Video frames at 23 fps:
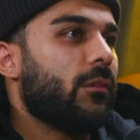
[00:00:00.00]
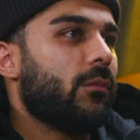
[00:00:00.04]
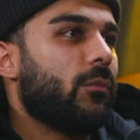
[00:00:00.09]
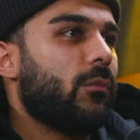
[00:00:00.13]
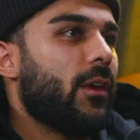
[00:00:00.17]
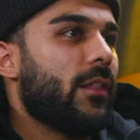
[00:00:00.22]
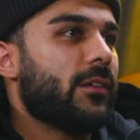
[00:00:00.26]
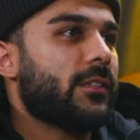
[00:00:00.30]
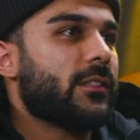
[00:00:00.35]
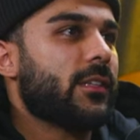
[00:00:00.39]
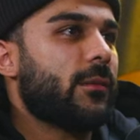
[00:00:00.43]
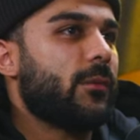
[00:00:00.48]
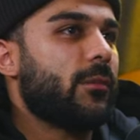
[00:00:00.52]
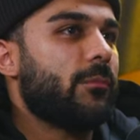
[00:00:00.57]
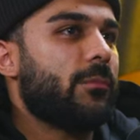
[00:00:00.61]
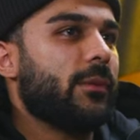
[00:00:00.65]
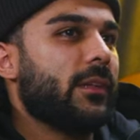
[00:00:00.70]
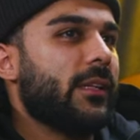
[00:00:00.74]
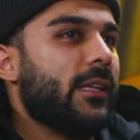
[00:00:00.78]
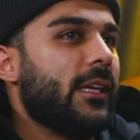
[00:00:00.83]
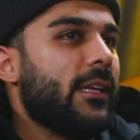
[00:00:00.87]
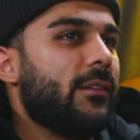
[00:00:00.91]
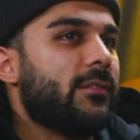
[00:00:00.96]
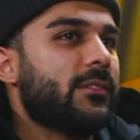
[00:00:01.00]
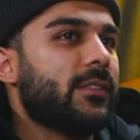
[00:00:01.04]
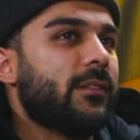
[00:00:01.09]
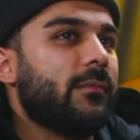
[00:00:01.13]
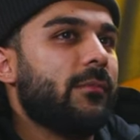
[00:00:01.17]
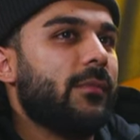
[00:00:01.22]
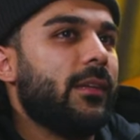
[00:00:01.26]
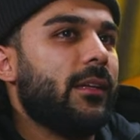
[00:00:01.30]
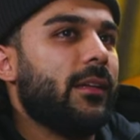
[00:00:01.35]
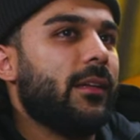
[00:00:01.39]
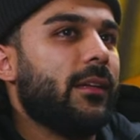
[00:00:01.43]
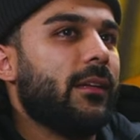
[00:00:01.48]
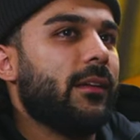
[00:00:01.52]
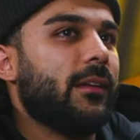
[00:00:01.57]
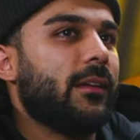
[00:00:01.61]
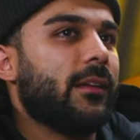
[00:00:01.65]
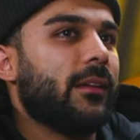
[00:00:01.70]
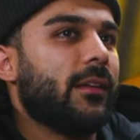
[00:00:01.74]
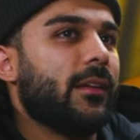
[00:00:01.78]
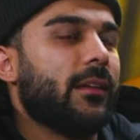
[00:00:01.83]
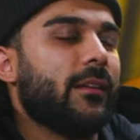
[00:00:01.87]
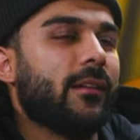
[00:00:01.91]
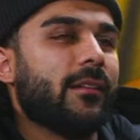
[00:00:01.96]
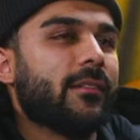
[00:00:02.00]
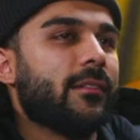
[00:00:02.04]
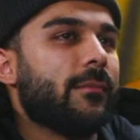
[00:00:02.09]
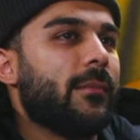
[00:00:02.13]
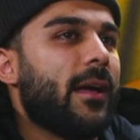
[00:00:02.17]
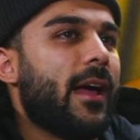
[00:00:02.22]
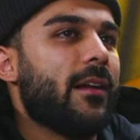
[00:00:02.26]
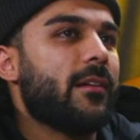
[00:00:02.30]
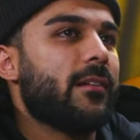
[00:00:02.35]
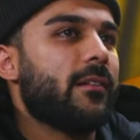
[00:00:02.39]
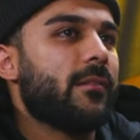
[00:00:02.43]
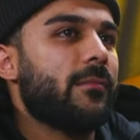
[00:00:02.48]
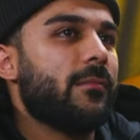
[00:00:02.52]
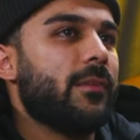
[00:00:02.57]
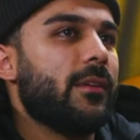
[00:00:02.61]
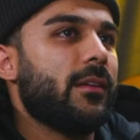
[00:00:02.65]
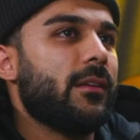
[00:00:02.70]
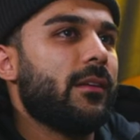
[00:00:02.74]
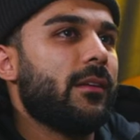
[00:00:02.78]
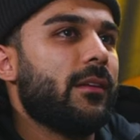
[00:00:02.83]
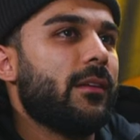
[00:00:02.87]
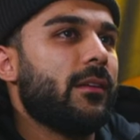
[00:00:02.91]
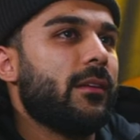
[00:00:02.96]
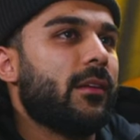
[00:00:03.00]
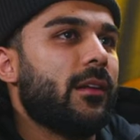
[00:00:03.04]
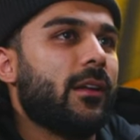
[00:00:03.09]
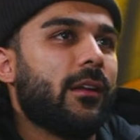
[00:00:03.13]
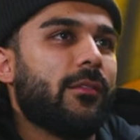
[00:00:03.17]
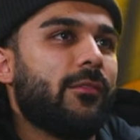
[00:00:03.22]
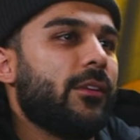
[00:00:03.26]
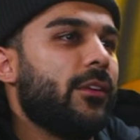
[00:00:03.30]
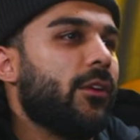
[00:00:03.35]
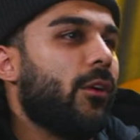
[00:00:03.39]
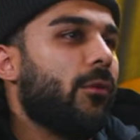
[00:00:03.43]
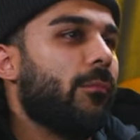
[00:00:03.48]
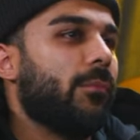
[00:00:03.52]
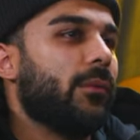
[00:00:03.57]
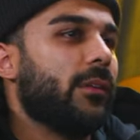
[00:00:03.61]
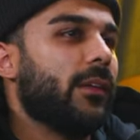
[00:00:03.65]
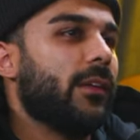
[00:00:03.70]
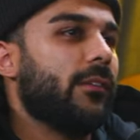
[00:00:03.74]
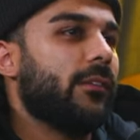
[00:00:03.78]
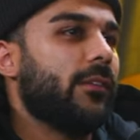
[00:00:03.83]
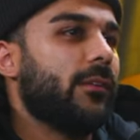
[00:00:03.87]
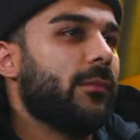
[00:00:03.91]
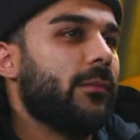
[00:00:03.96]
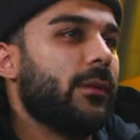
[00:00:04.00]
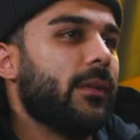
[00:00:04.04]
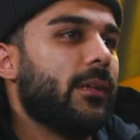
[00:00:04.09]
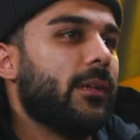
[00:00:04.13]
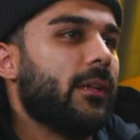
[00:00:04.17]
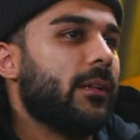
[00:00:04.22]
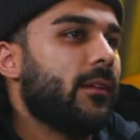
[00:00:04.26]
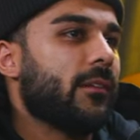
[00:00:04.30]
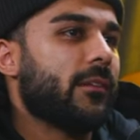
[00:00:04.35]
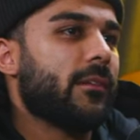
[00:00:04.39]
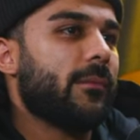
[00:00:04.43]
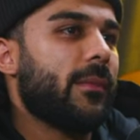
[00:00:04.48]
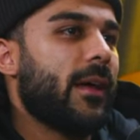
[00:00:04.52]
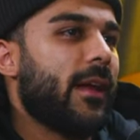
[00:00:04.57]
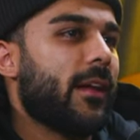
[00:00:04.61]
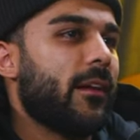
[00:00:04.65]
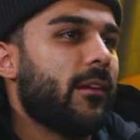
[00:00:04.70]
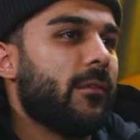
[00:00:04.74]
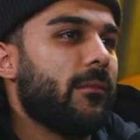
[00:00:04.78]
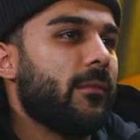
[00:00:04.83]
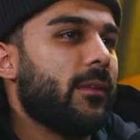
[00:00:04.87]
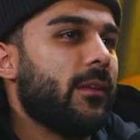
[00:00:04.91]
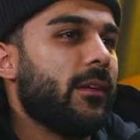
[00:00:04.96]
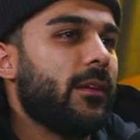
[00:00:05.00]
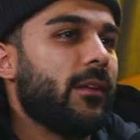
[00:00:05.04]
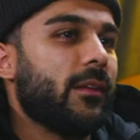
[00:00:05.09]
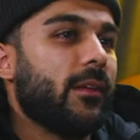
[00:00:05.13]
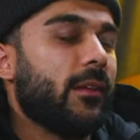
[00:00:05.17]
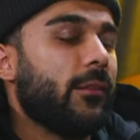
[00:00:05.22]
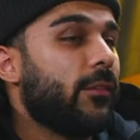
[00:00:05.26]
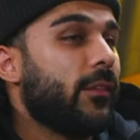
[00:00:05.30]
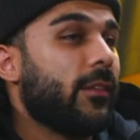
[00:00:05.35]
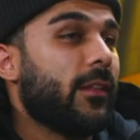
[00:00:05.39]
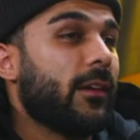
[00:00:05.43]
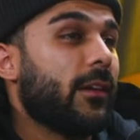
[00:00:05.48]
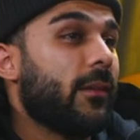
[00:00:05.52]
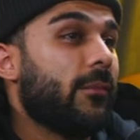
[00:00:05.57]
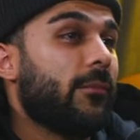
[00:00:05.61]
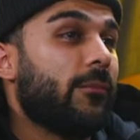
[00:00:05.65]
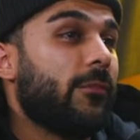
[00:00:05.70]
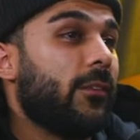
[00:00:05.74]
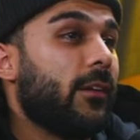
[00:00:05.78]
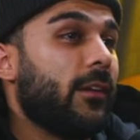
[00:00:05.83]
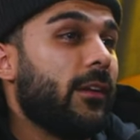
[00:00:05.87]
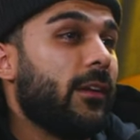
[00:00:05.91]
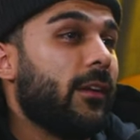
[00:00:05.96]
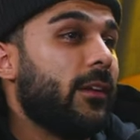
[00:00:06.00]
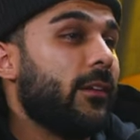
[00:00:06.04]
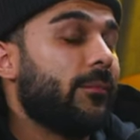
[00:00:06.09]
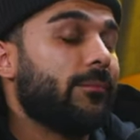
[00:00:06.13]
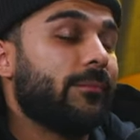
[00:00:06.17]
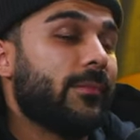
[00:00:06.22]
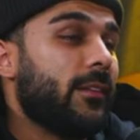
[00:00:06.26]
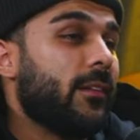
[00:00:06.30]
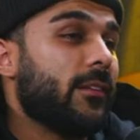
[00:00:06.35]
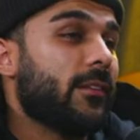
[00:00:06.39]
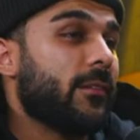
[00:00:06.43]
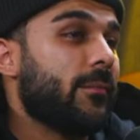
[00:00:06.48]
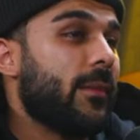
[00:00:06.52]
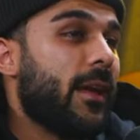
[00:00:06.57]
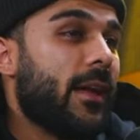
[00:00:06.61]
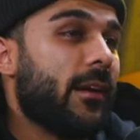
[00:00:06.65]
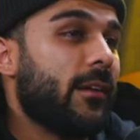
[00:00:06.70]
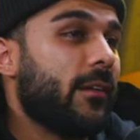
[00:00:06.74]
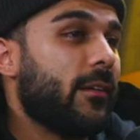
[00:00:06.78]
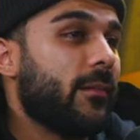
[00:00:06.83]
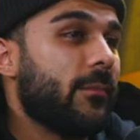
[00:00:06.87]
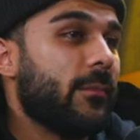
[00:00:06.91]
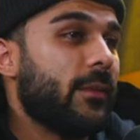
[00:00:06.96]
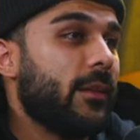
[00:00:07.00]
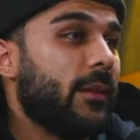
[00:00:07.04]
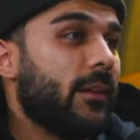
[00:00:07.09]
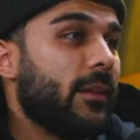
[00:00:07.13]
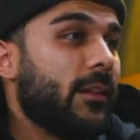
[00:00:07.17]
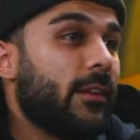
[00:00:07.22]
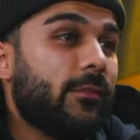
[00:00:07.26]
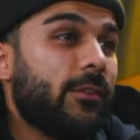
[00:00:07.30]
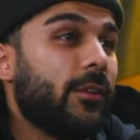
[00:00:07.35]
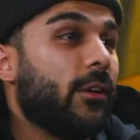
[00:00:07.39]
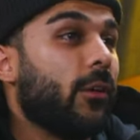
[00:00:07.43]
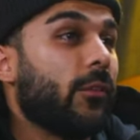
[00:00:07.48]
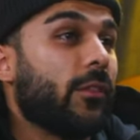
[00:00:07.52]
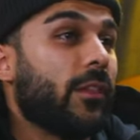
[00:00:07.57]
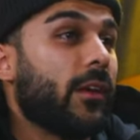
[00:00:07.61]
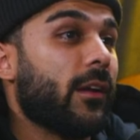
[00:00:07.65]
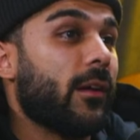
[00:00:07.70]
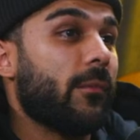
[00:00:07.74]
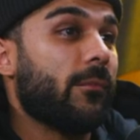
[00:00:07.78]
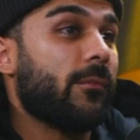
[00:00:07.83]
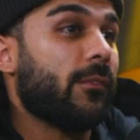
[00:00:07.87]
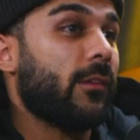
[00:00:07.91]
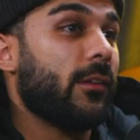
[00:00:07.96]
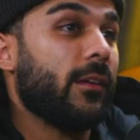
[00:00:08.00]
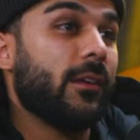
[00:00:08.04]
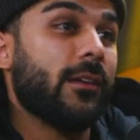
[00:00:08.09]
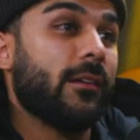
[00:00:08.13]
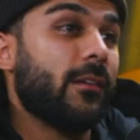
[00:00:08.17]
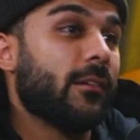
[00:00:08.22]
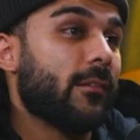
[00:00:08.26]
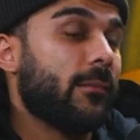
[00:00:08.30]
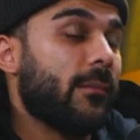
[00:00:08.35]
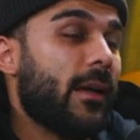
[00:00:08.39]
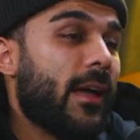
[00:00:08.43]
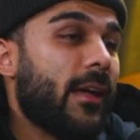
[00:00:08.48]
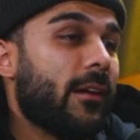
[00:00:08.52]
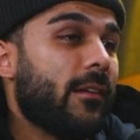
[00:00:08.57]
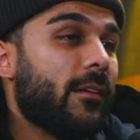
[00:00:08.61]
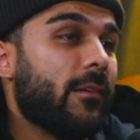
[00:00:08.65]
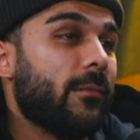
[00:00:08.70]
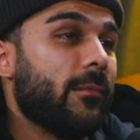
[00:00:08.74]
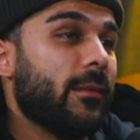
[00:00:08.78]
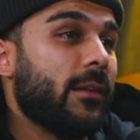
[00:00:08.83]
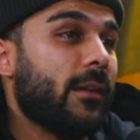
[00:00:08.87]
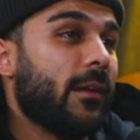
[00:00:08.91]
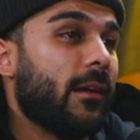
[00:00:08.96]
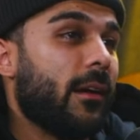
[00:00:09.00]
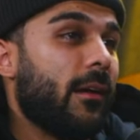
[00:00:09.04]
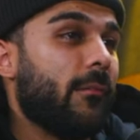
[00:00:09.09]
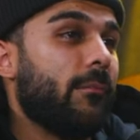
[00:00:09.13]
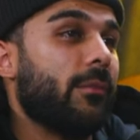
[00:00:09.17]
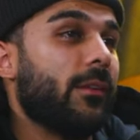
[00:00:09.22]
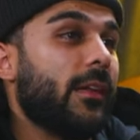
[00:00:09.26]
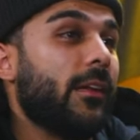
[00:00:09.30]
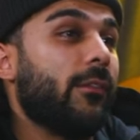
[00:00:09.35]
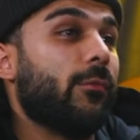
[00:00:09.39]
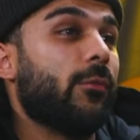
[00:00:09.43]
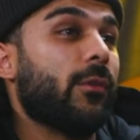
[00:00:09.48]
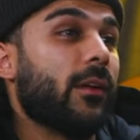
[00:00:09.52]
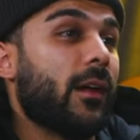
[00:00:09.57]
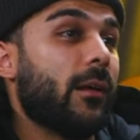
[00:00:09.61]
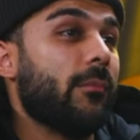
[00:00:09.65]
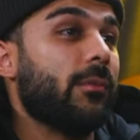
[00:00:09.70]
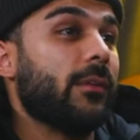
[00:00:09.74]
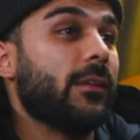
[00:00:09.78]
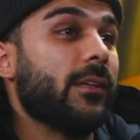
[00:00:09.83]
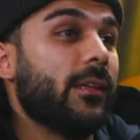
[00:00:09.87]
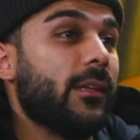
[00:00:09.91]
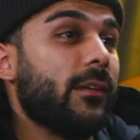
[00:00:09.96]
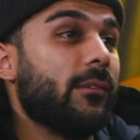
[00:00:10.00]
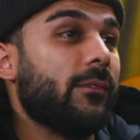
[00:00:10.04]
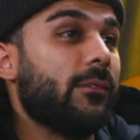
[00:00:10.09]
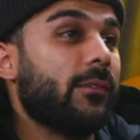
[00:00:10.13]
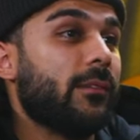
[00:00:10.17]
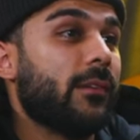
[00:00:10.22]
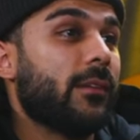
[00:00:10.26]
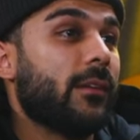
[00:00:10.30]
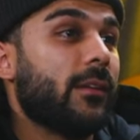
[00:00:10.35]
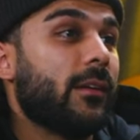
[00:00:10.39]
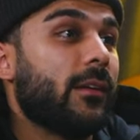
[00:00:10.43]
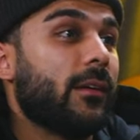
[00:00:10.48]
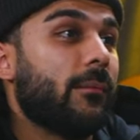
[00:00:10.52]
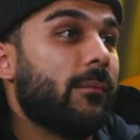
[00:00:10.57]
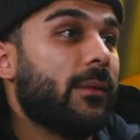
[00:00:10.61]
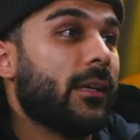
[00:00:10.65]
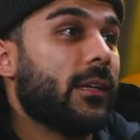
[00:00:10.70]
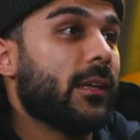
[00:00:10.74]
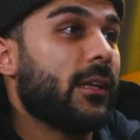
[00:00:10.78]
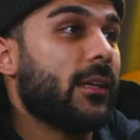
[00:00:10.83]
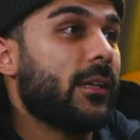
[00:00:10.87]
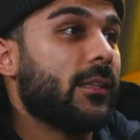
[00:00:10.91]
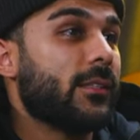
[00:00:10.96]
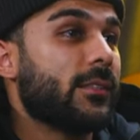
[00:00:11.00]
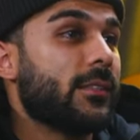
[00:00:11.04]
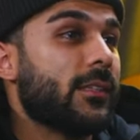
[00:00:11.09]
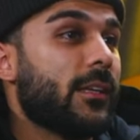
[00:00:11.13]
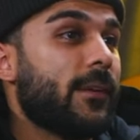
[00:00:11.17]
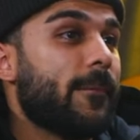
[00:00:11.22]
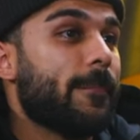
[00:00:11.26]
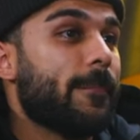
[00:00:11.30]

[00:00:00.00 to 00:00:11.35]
whether someone believes in me it doesn't matter to me and if you don't believe in me it doesn't matter to me if you think i'm funny it doesn't matter to me and if you don't think i'm funny it doesn't matter to me i believe what i believe because yeah,